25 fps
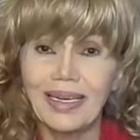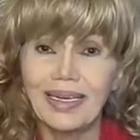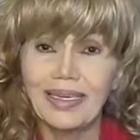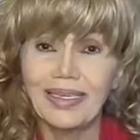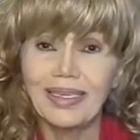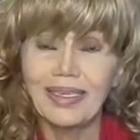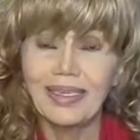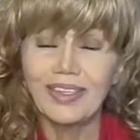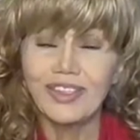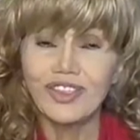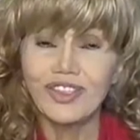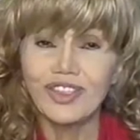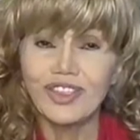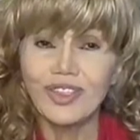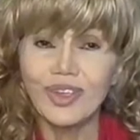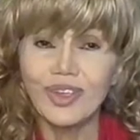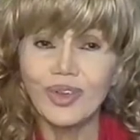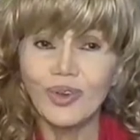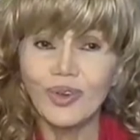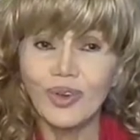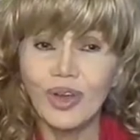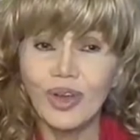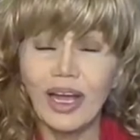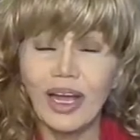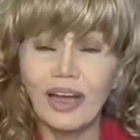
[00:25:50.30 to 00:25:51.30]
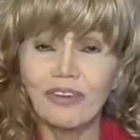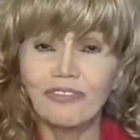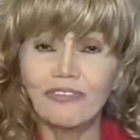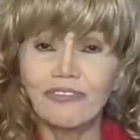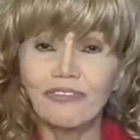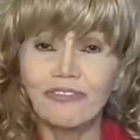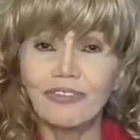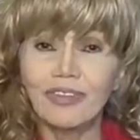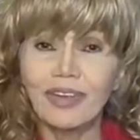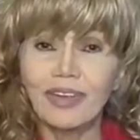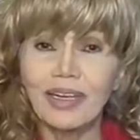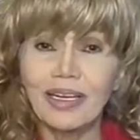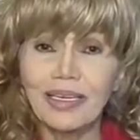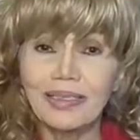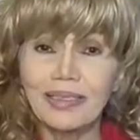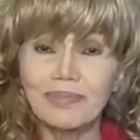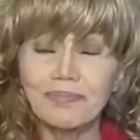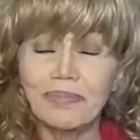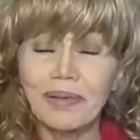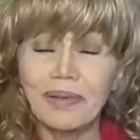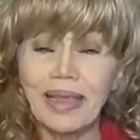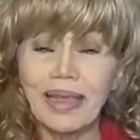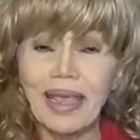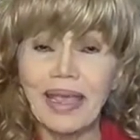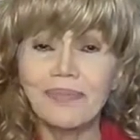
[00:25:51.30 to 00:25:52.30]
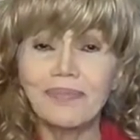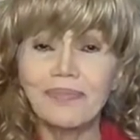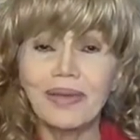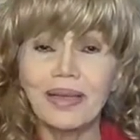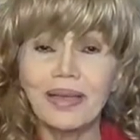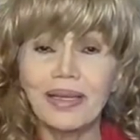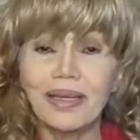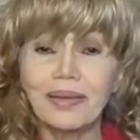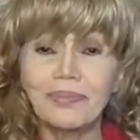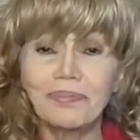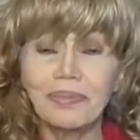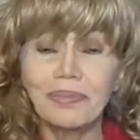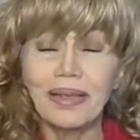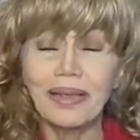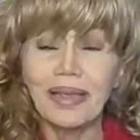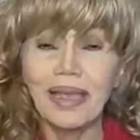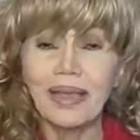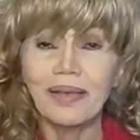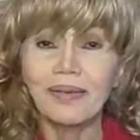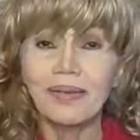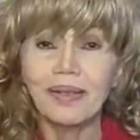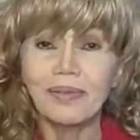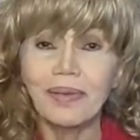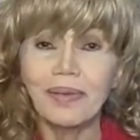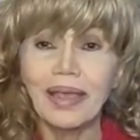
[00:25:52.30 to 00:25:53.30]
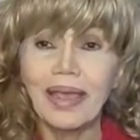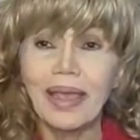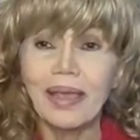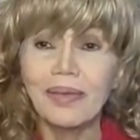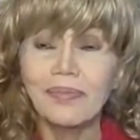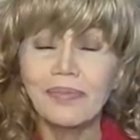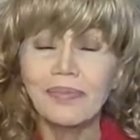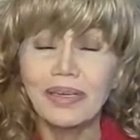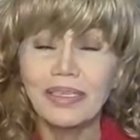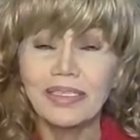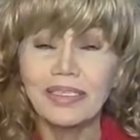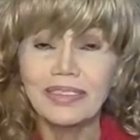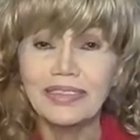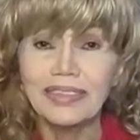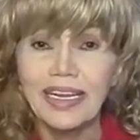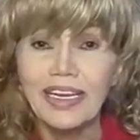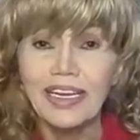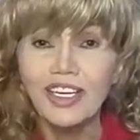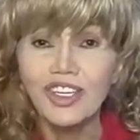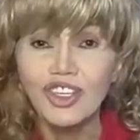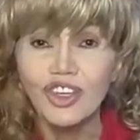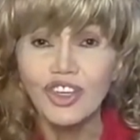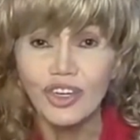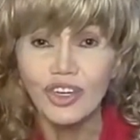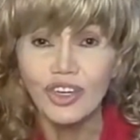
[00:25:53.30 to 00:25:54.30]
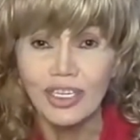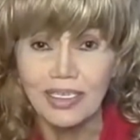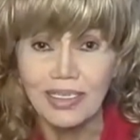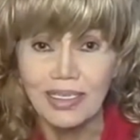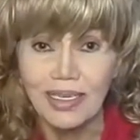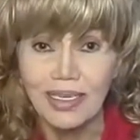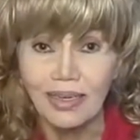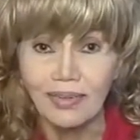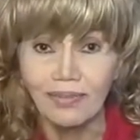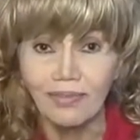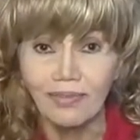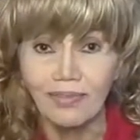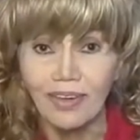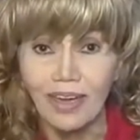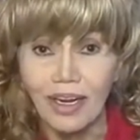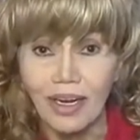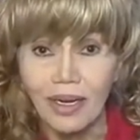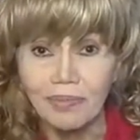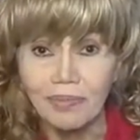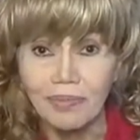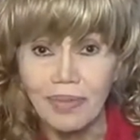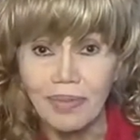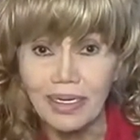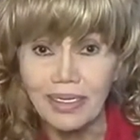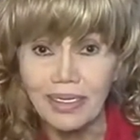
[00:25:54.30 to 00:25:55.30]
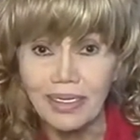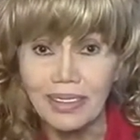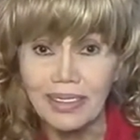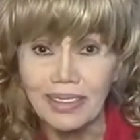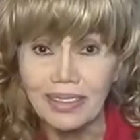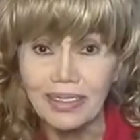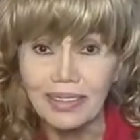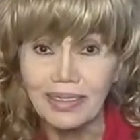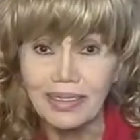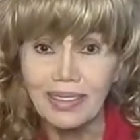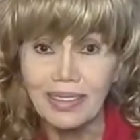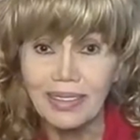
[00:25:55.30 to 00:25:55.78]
so of it became it became, became a dangerous environment. Yep.